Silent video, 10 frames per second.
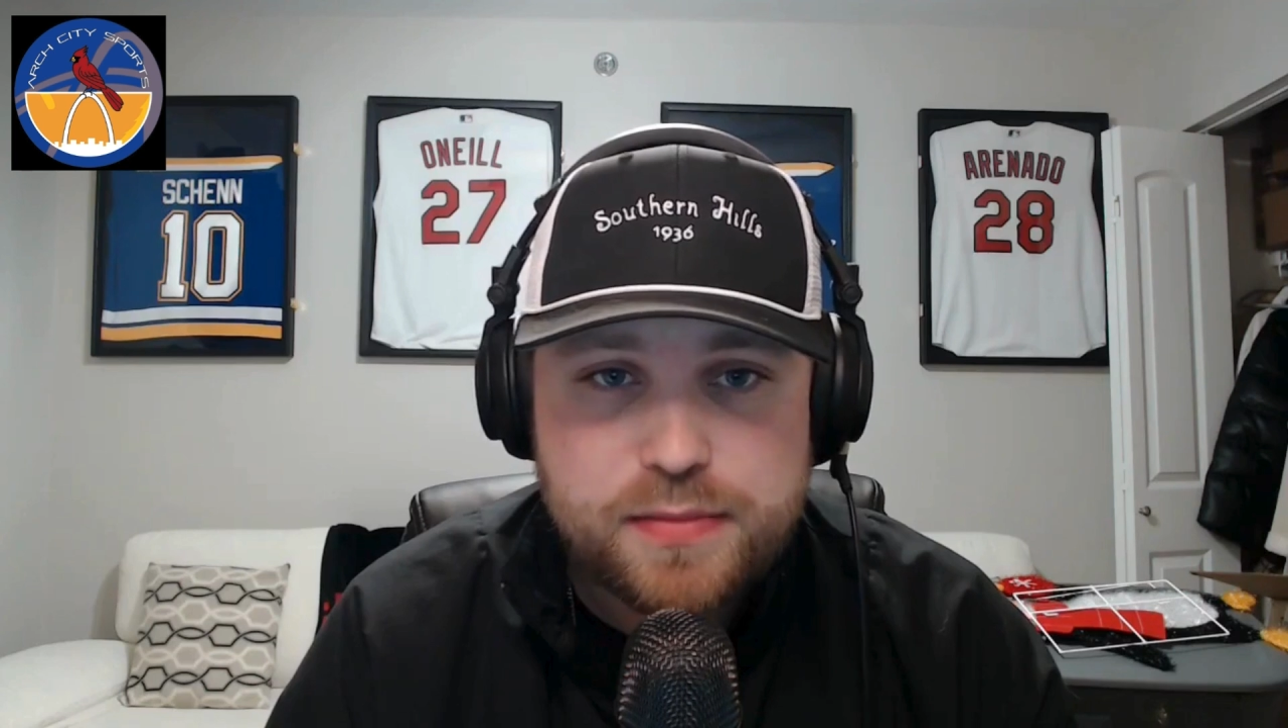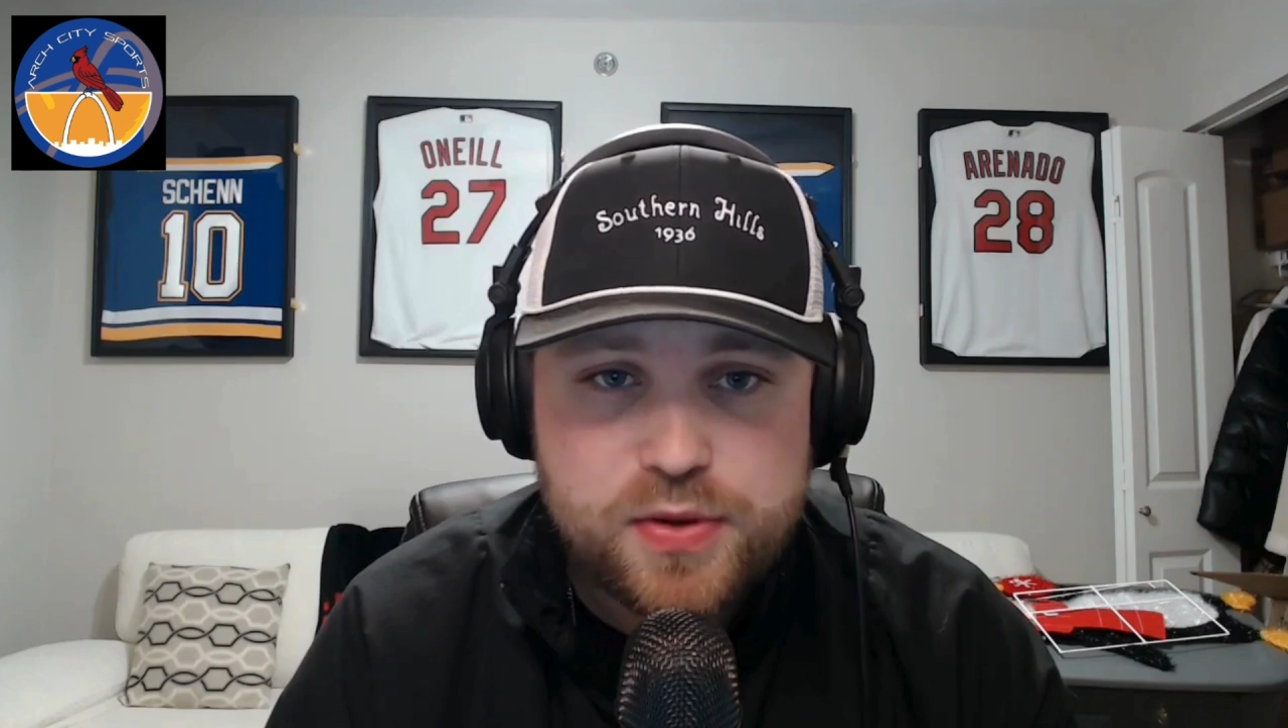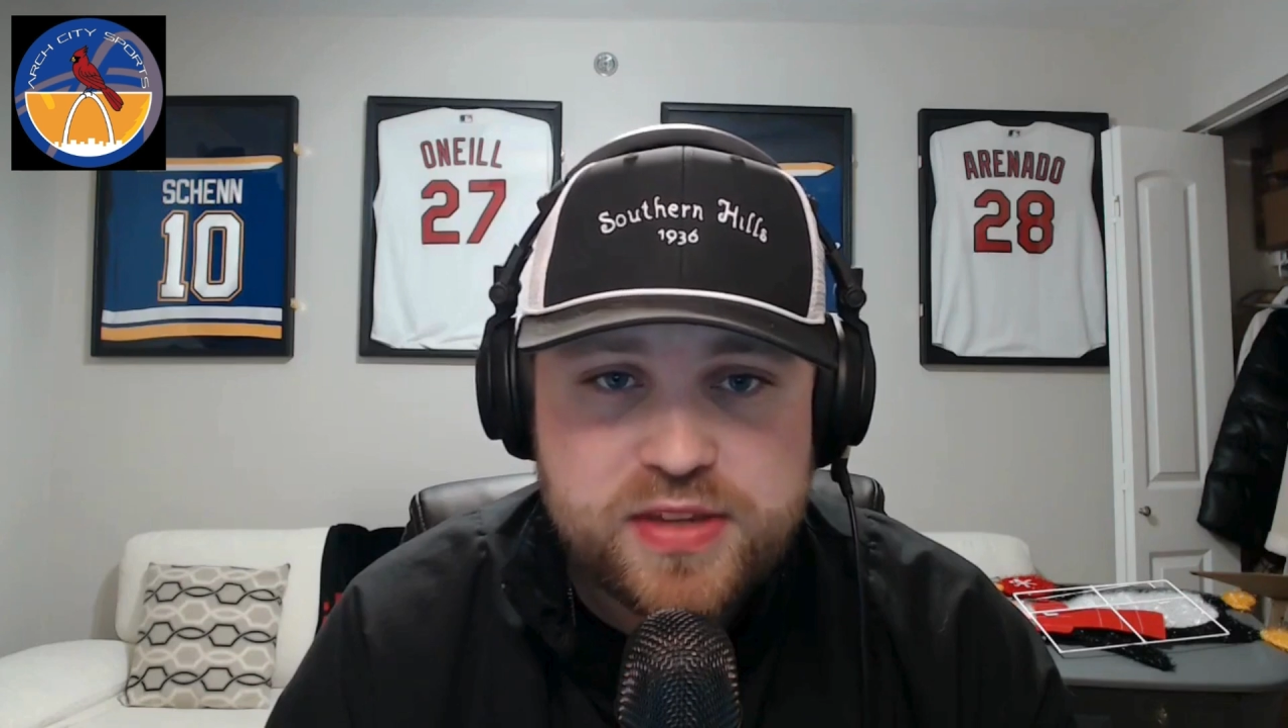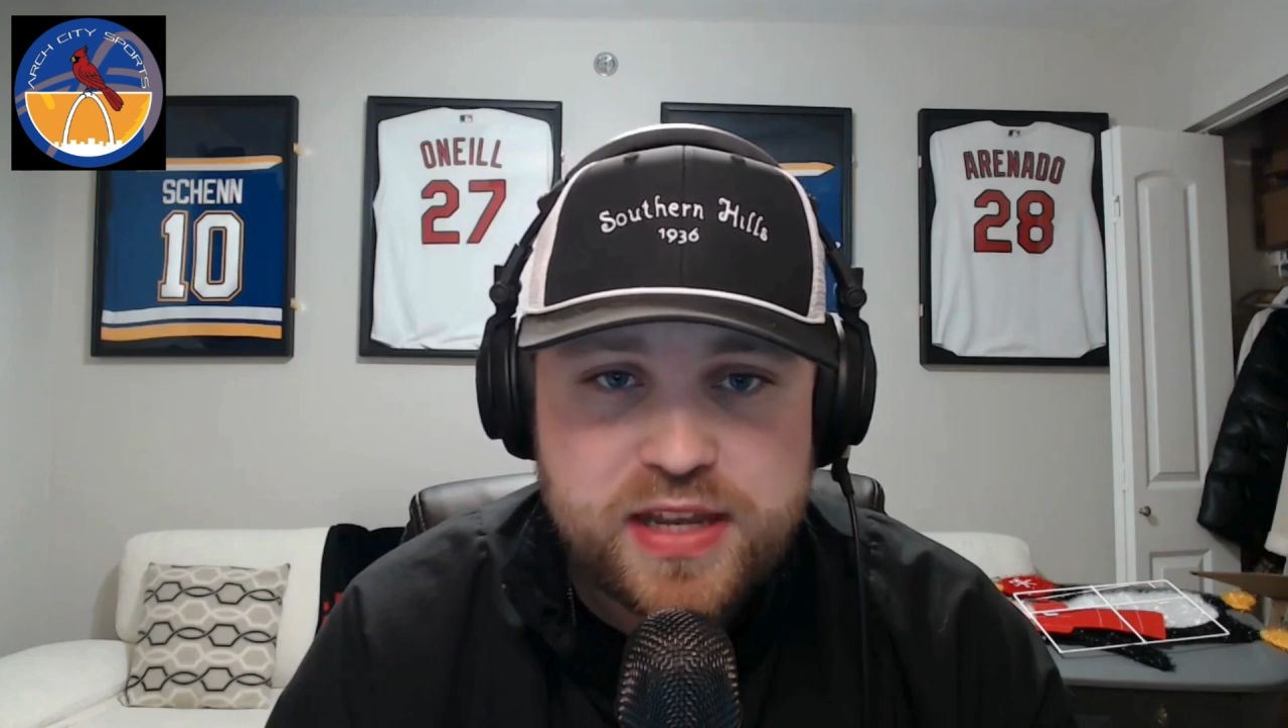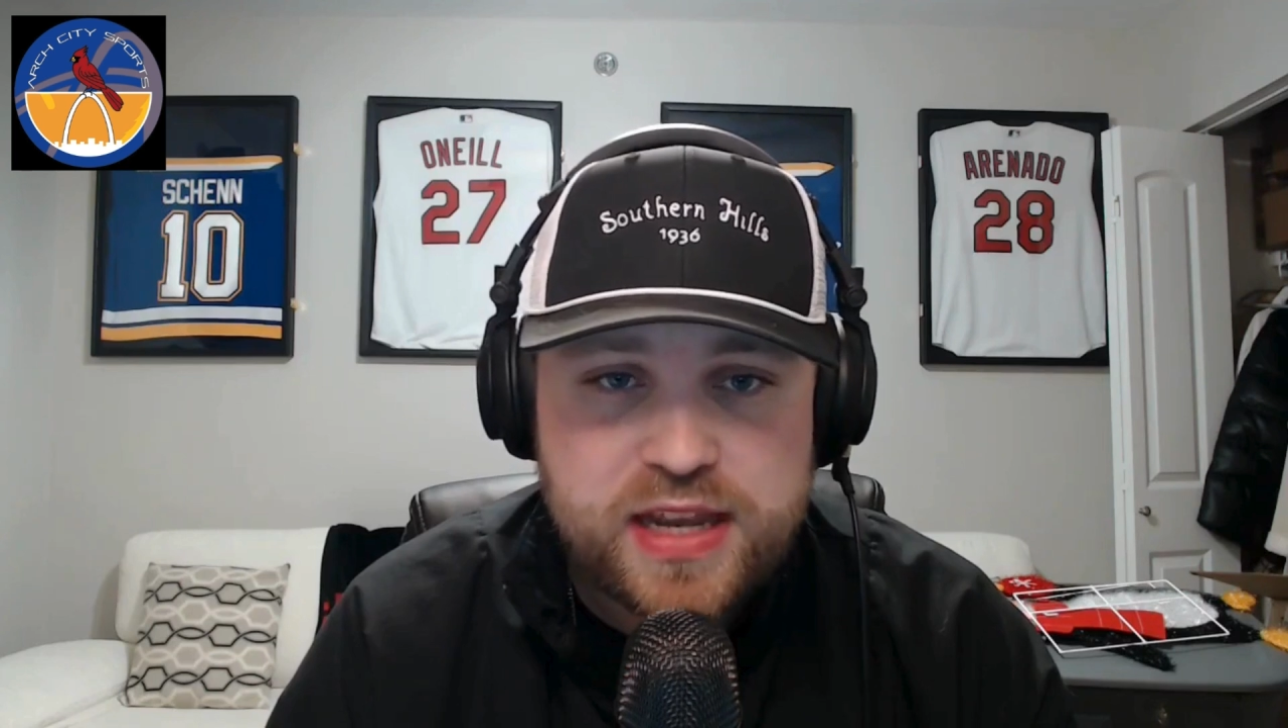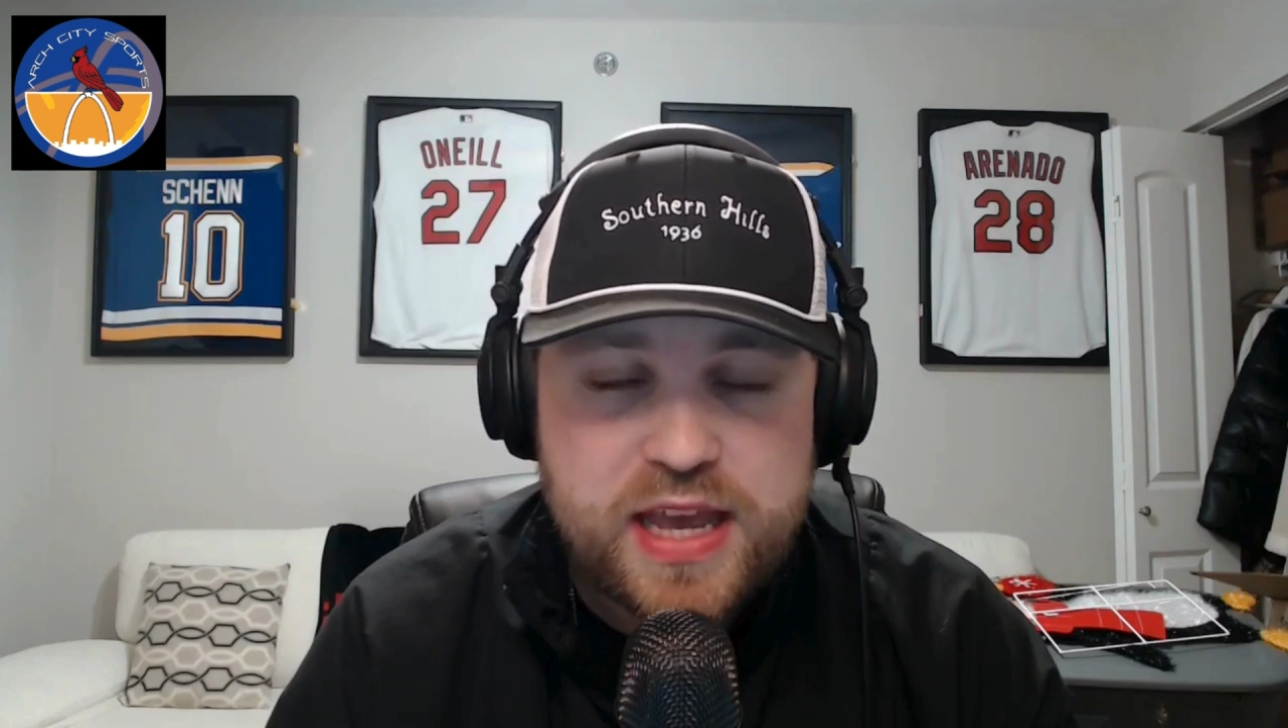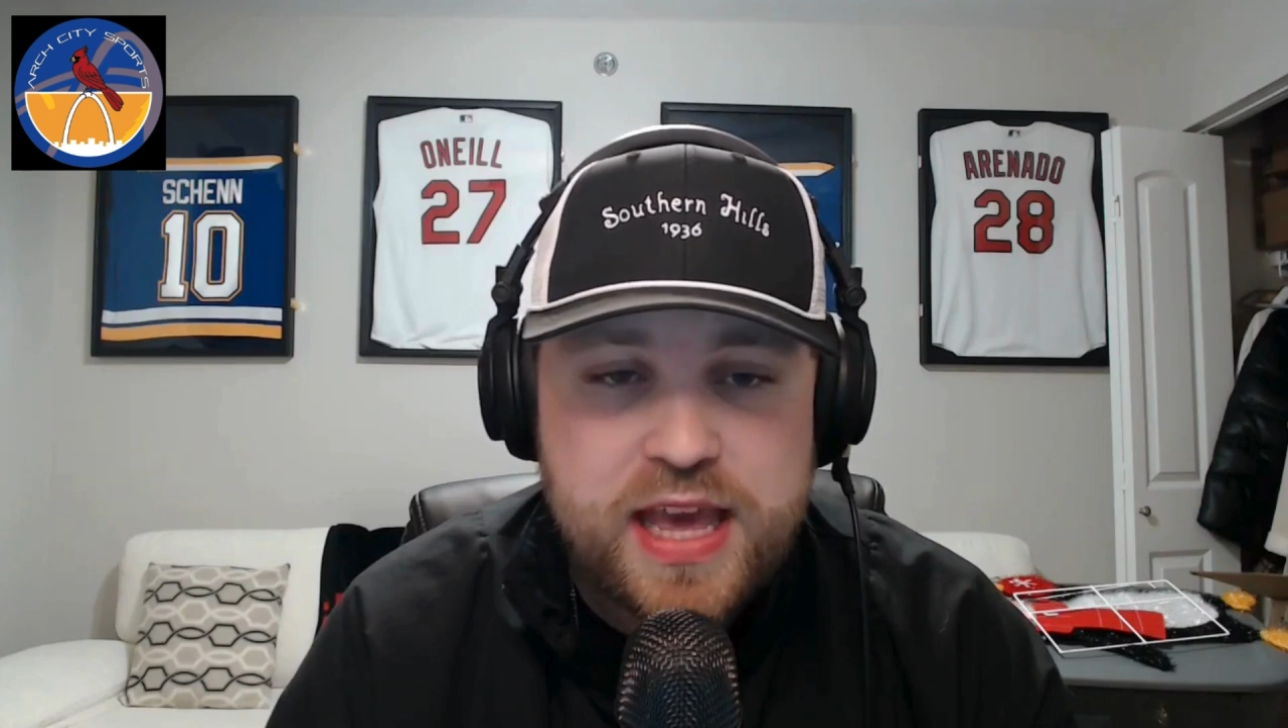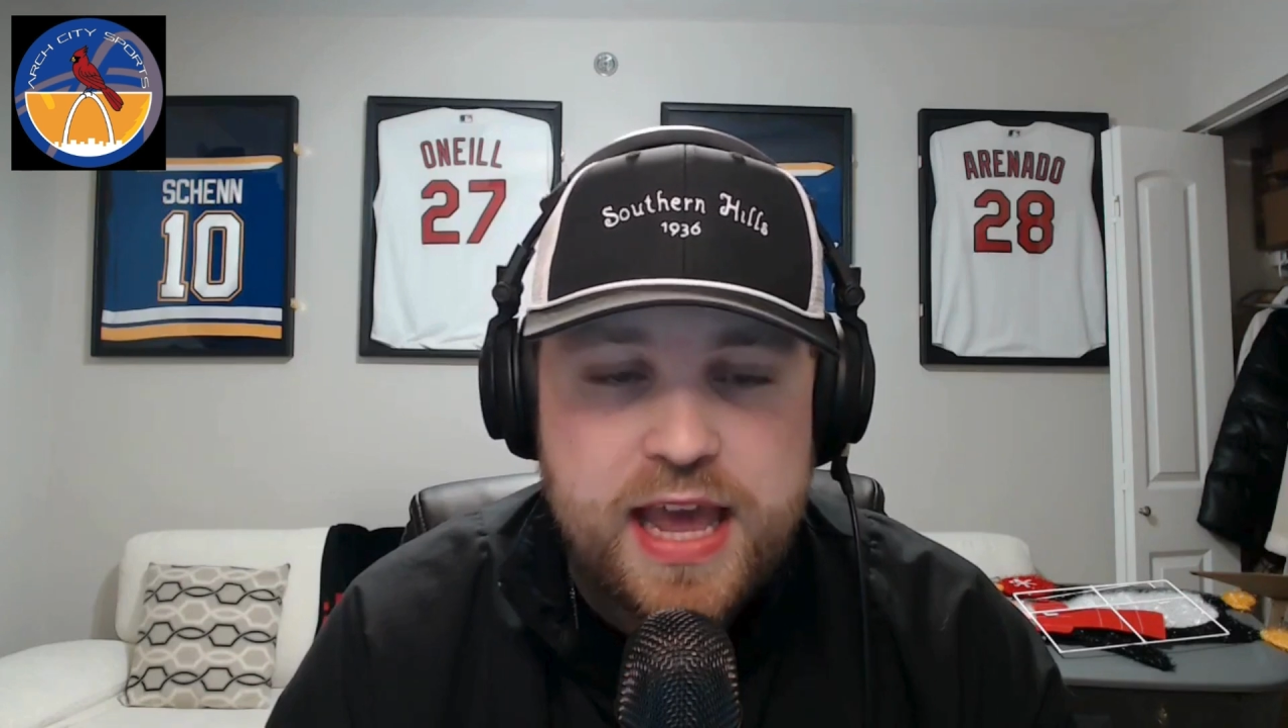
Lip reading: Music.